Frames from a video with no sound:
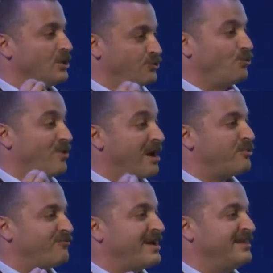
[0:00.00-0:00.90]
So we are
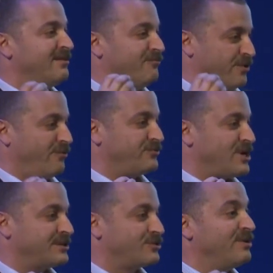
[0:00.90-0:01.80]
providing free of
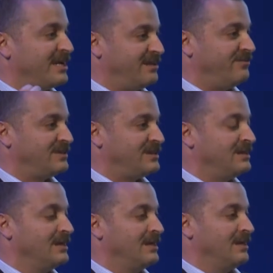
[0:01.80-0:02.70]
charge connectivity.